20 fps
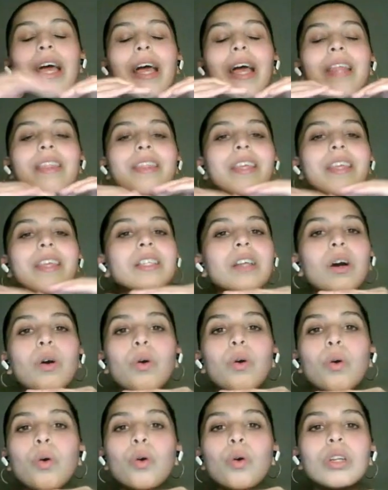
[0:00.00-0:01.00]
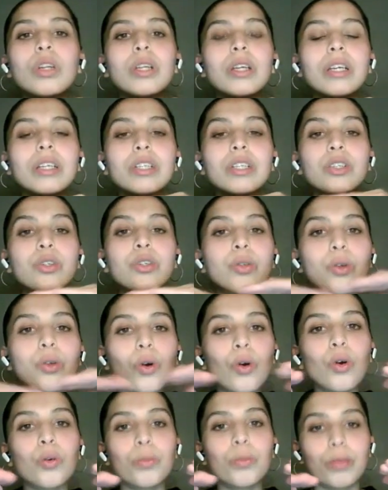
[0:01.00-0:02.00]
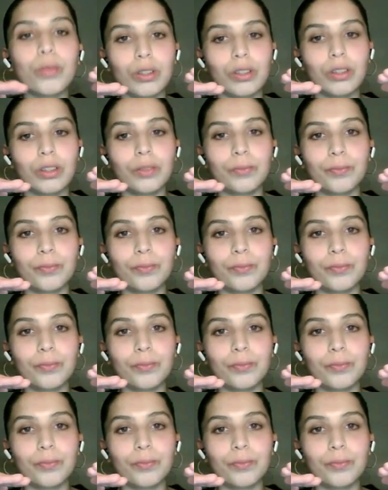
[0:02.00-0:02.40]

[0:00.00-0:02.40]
and these are all normal.